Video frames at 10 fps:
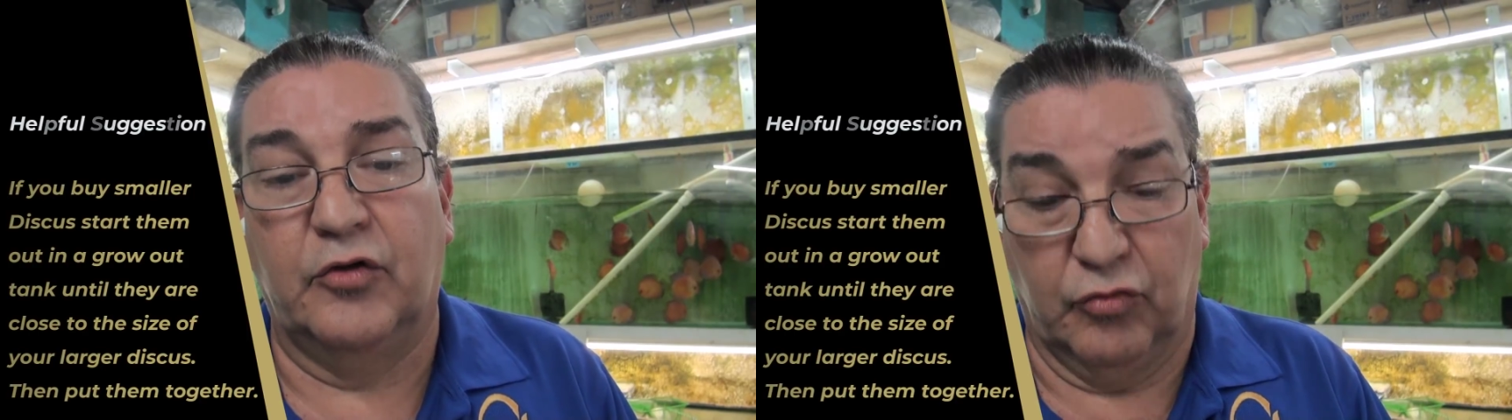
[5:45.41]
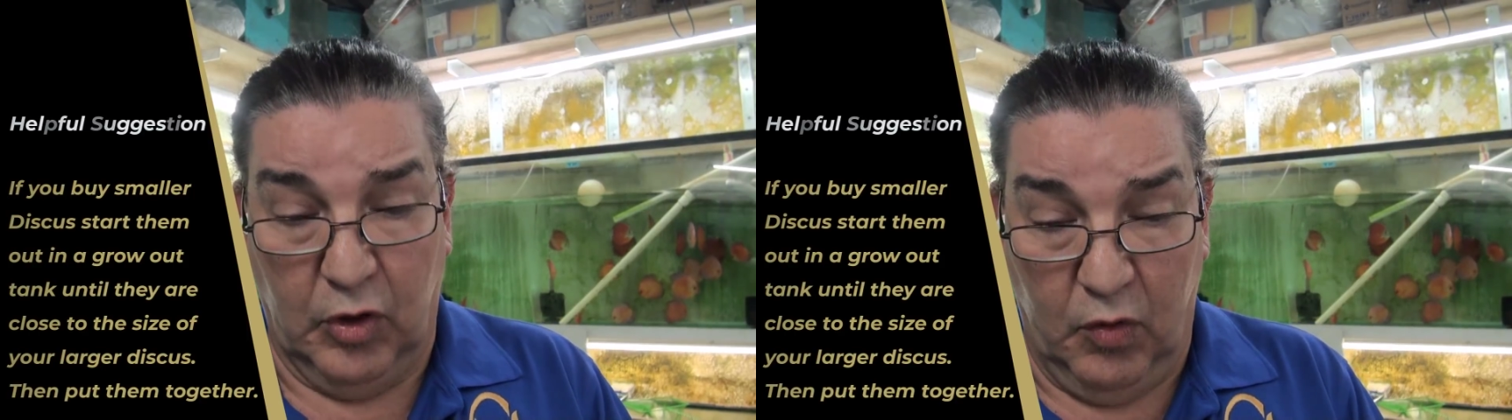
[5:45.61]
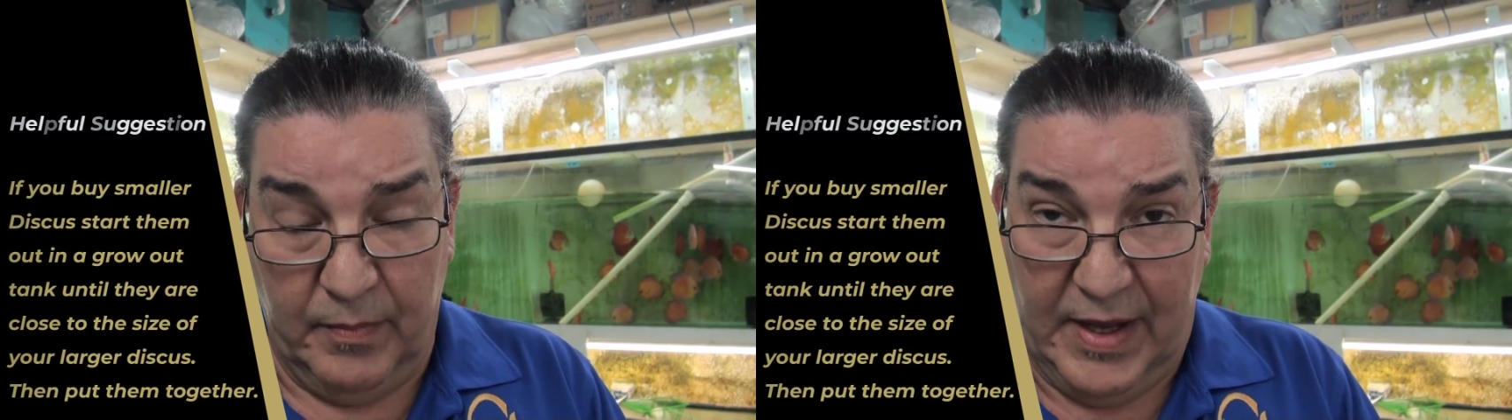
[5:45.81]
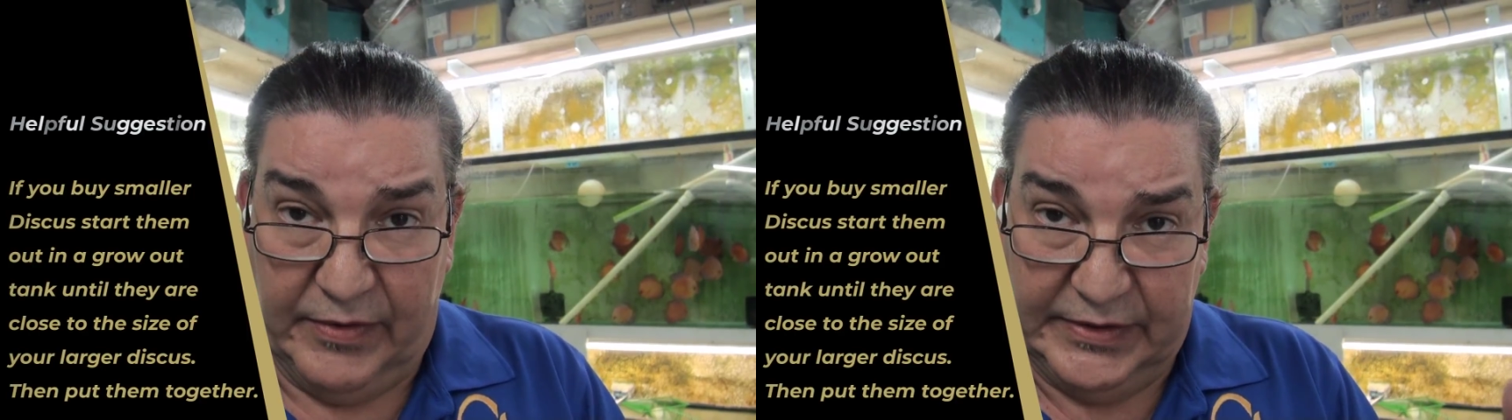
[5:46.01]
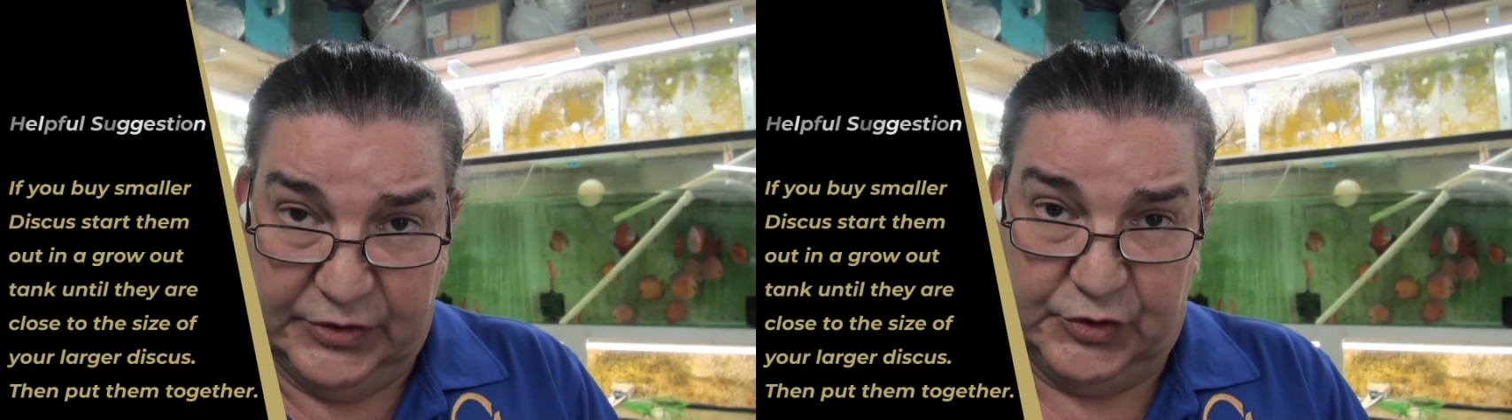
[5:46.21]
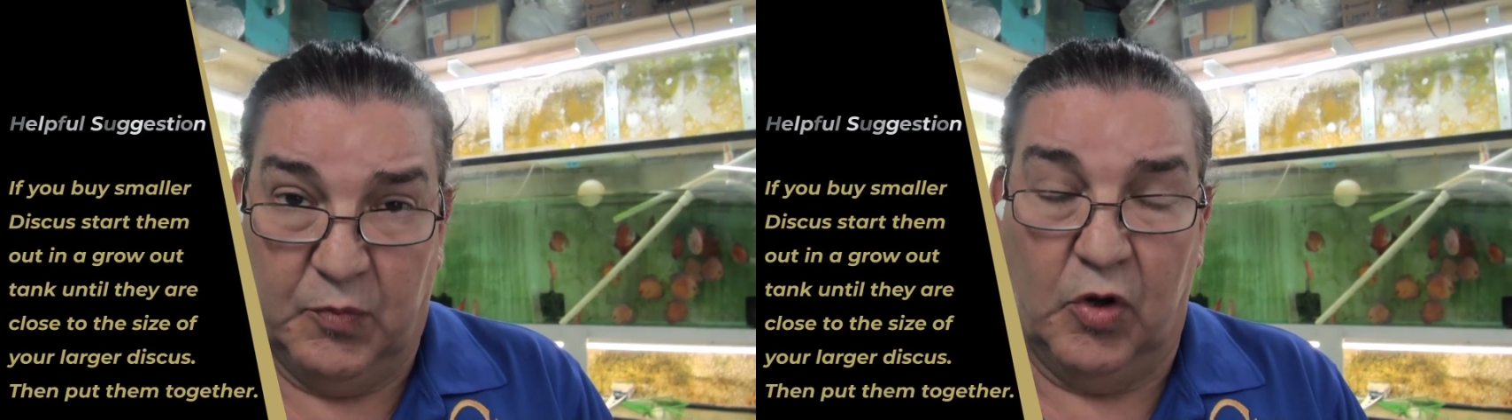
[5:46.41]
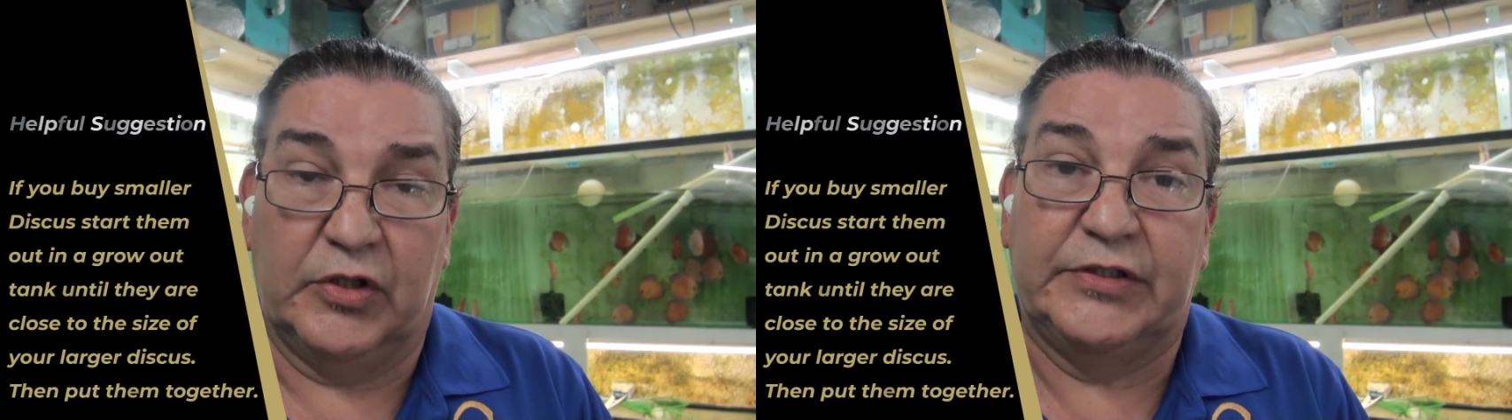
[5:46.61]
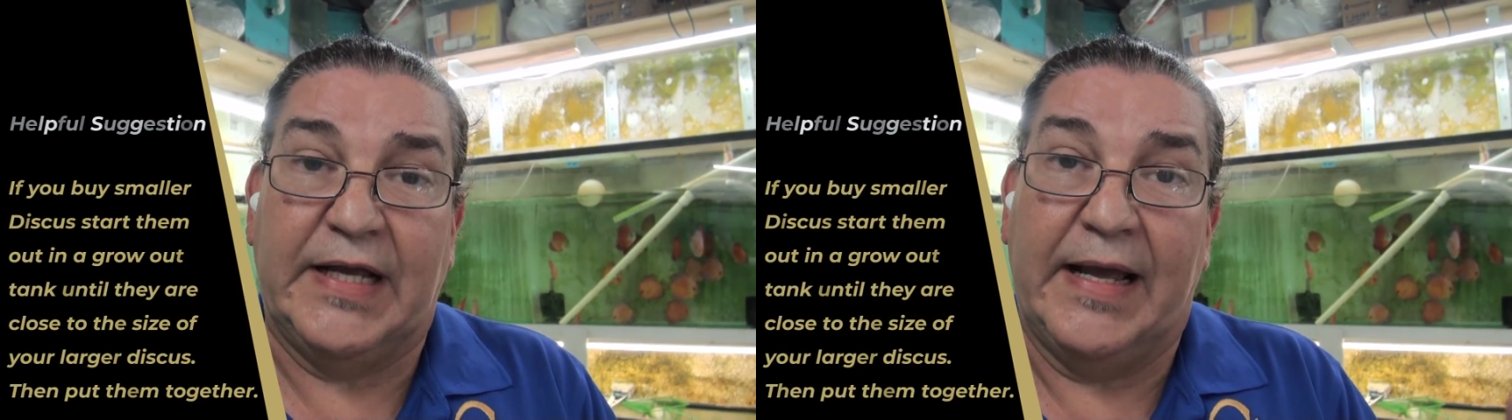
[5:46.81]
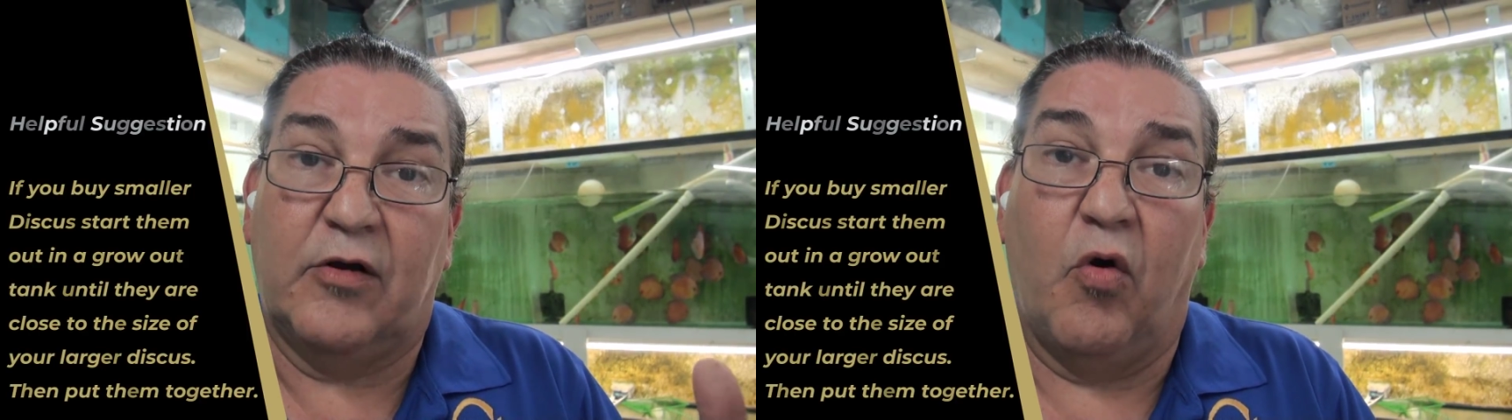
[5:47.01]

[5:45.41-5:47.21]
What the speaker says: grow them out in the smaller tank